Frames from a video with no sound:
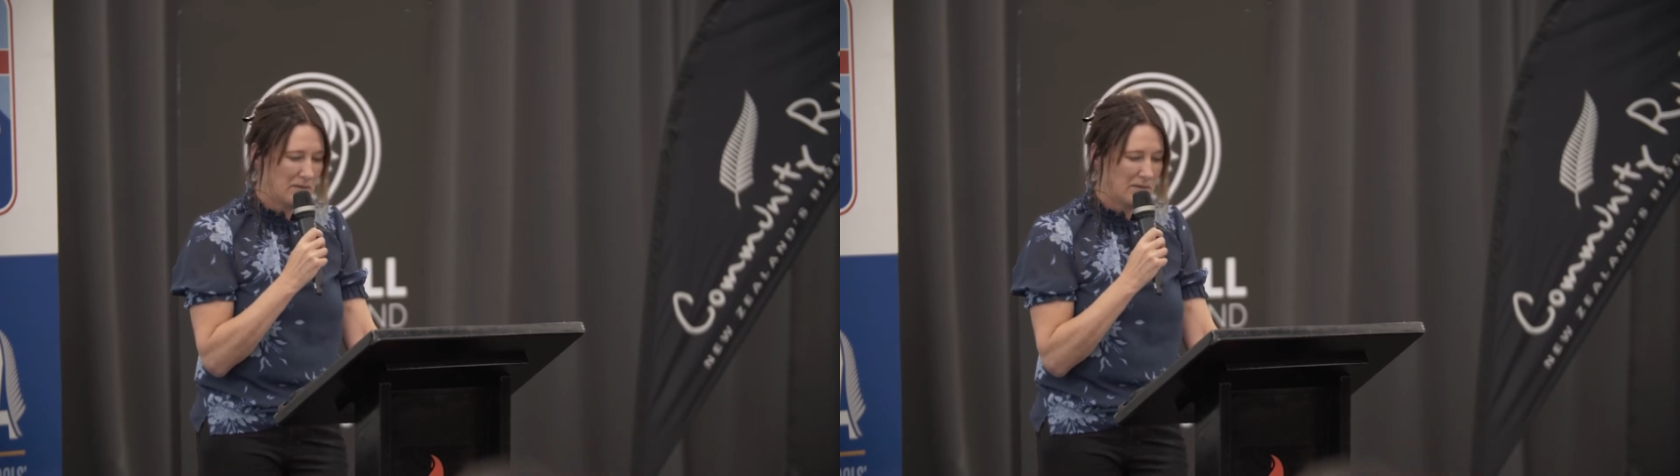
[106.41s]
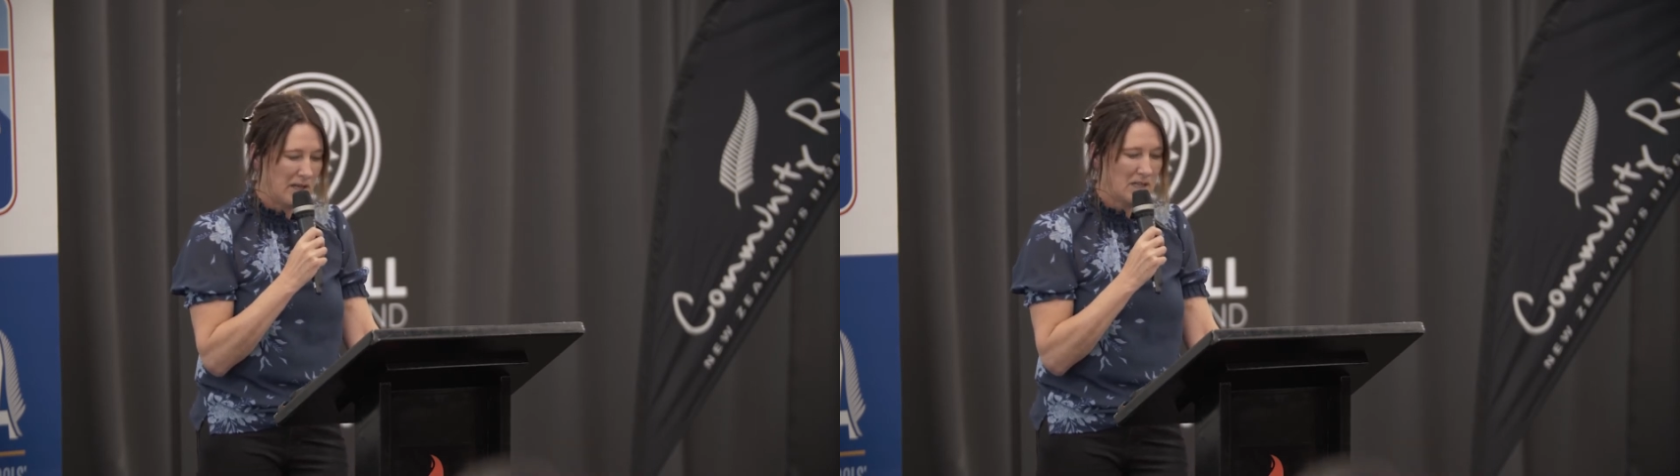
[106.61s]

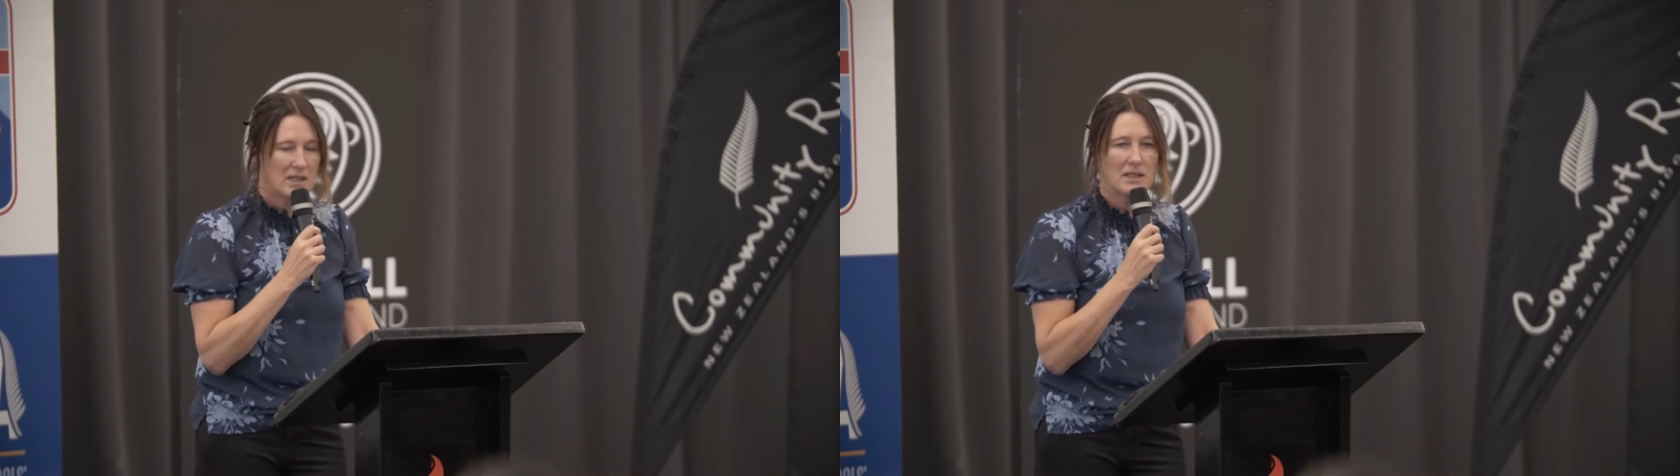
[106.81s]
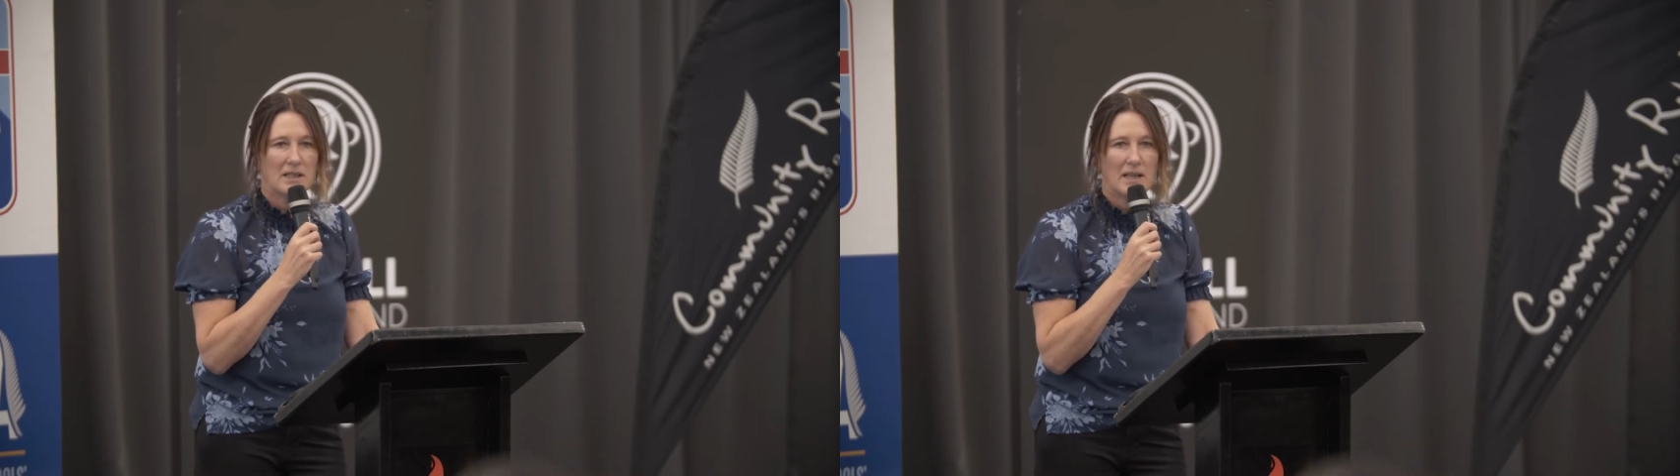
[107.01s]

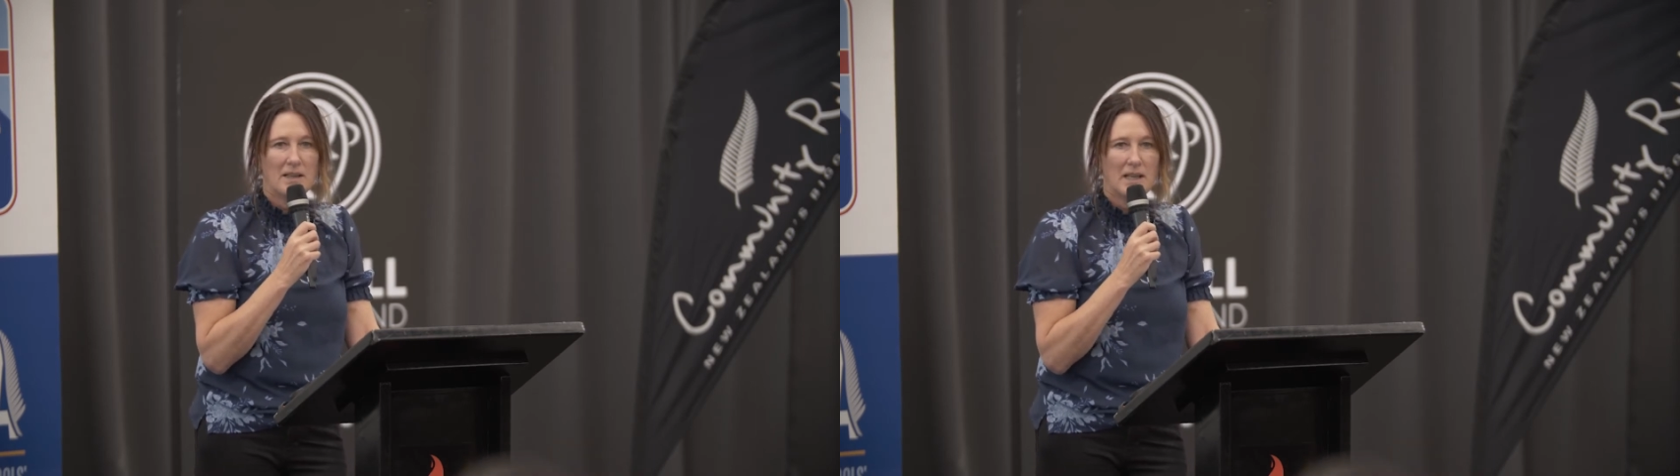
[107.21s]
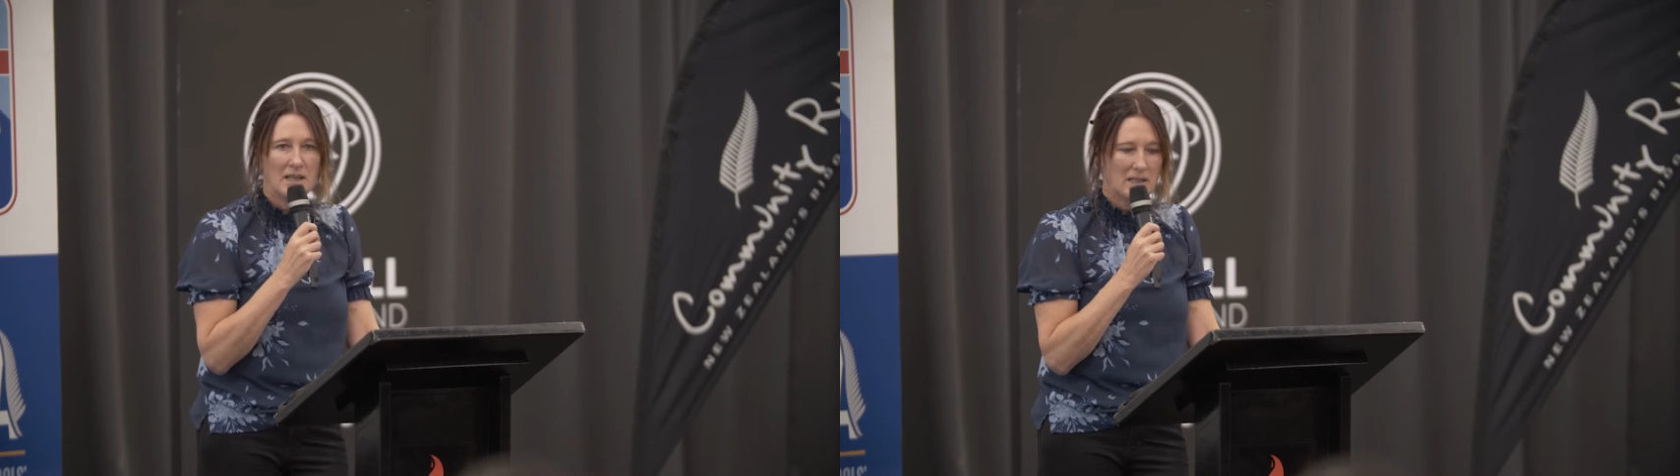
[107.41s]
event at
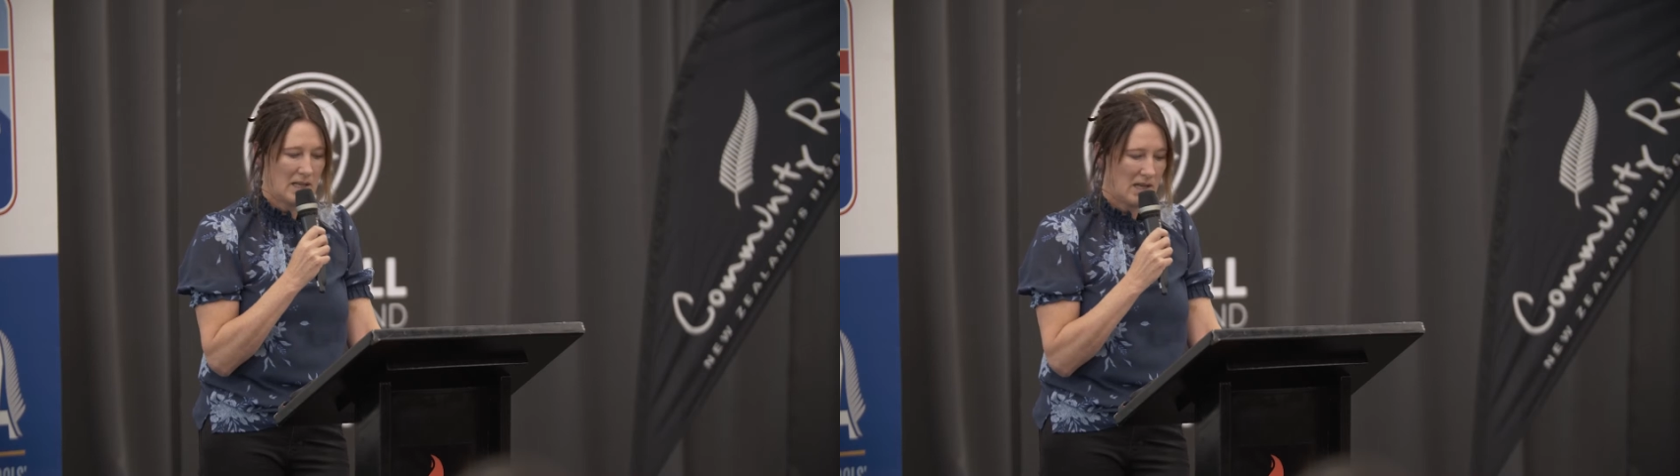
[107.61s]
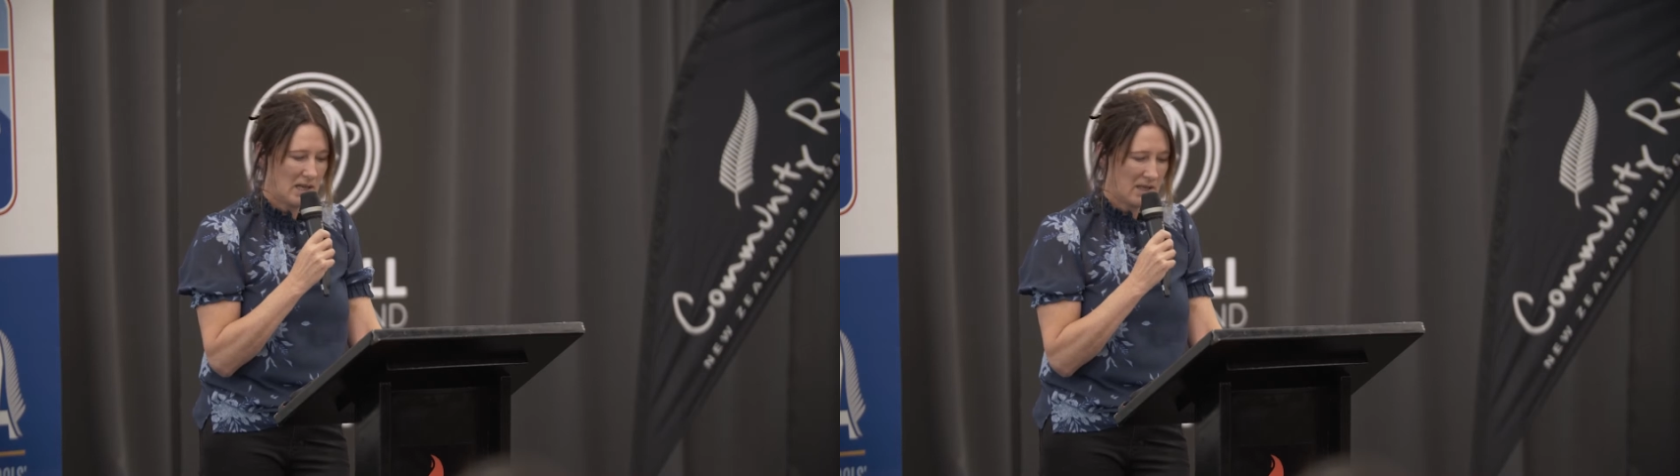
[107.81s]
the end of the
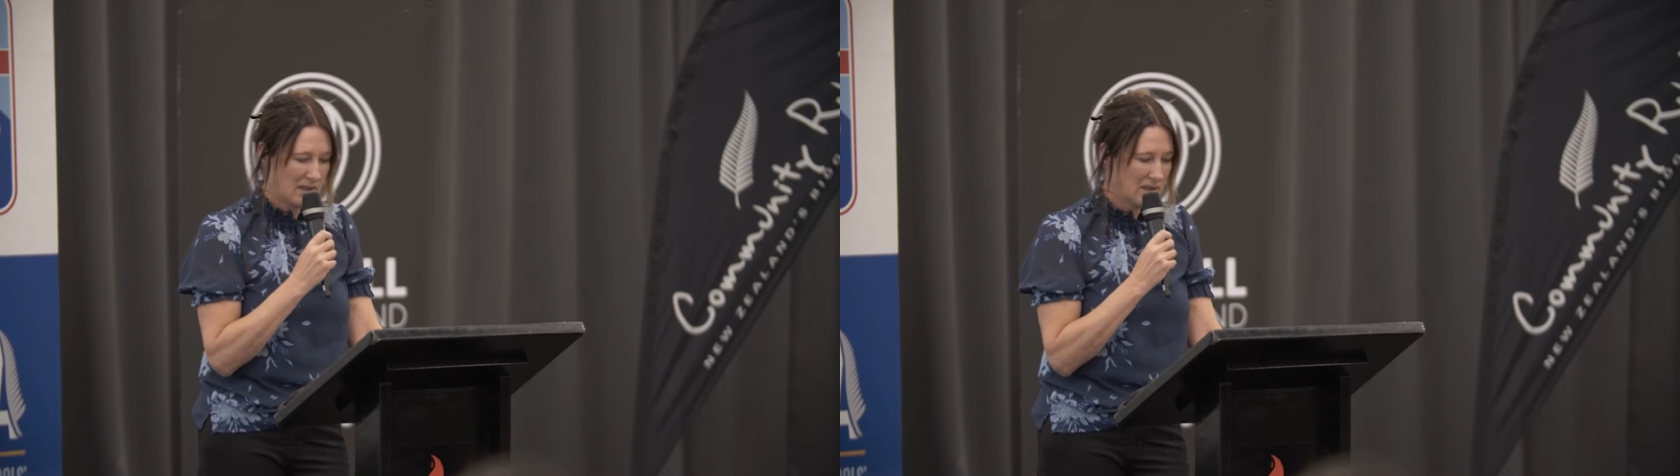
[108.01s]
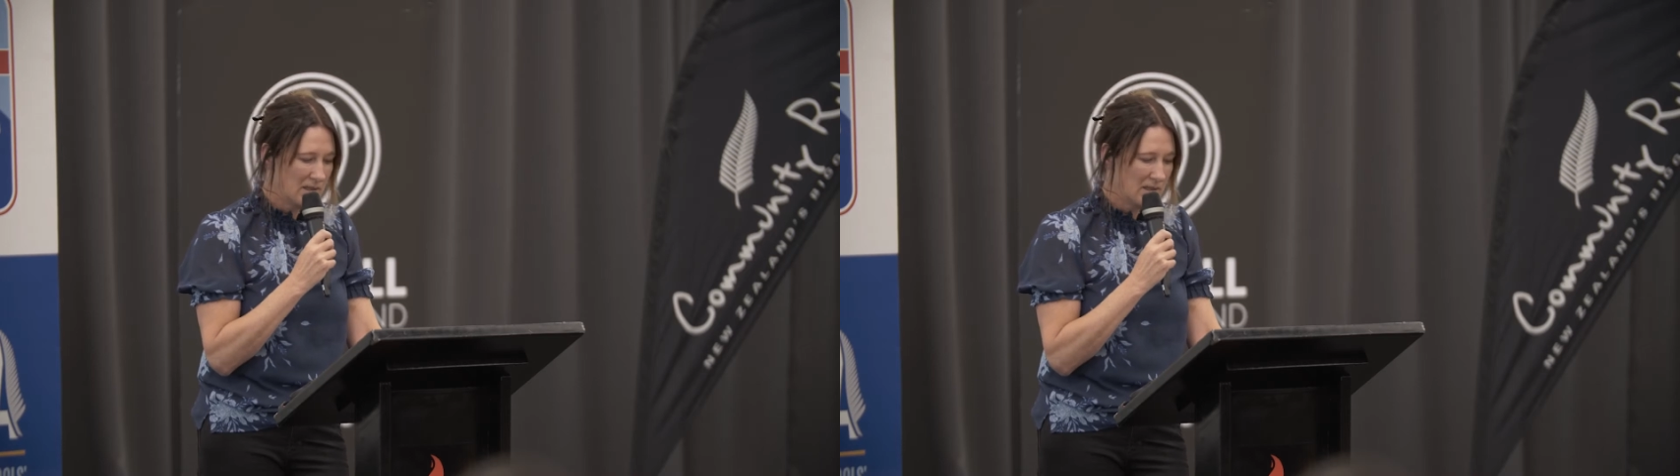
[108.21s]
year.